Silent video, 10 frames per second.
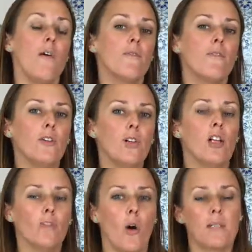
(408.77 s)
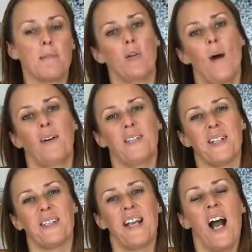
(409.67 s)
full of optimal
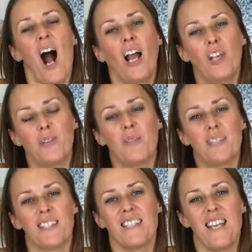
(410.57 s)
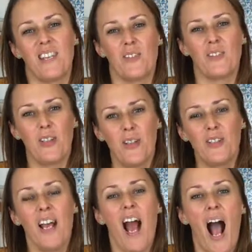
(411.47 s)
wellness. I look forward to seeing you
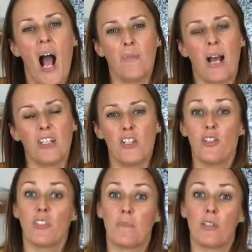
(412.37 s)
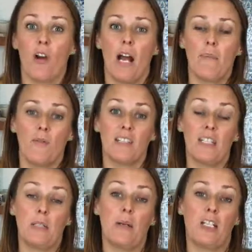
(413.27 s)
soon, and do subscribe obviously
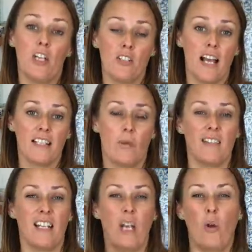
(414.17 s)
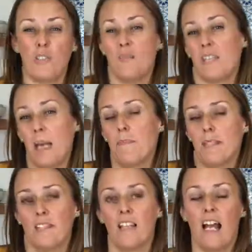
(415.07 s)
to my newsletter where I send out lots of tips
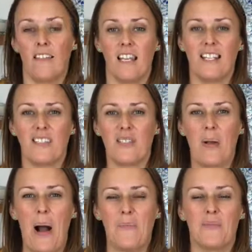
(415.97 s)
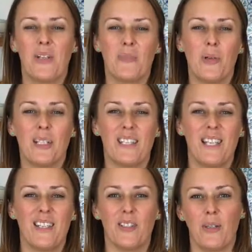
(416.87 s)
and things as well. Look forward to
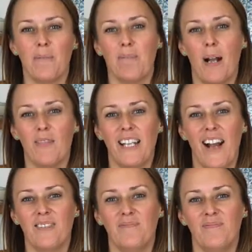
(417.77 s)
seeing you soon. Bye for now.